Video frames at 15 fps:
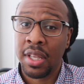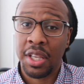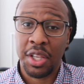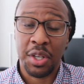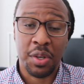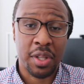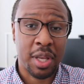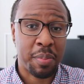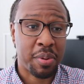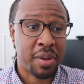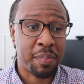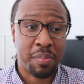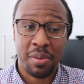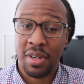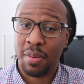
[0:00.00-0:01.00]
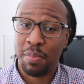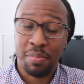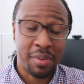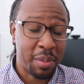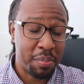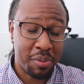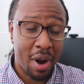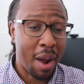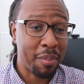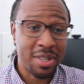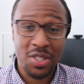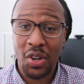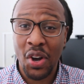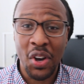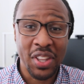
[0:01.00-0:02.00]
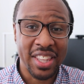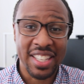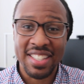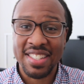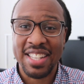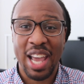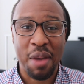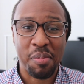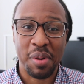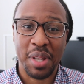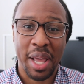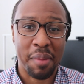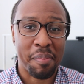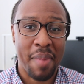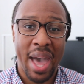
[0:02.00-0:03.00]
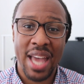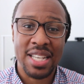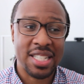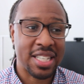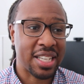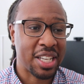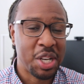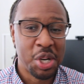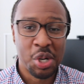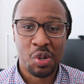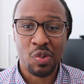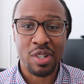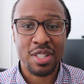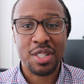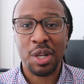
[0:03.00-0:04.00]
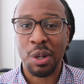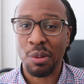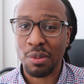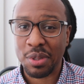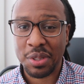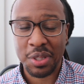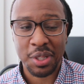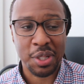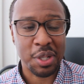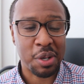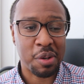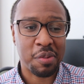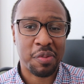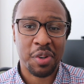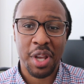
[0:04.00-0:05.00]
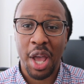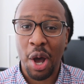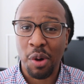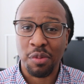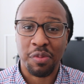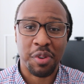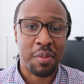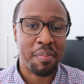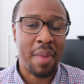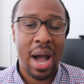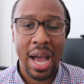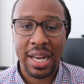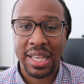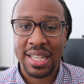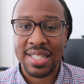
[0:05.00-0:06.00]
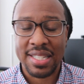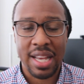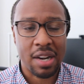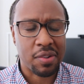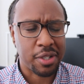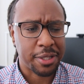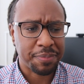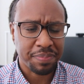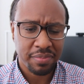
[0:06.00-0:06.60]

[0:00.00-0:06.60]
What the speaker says: They promise all these type of like magic results, for your health, for your body, etc.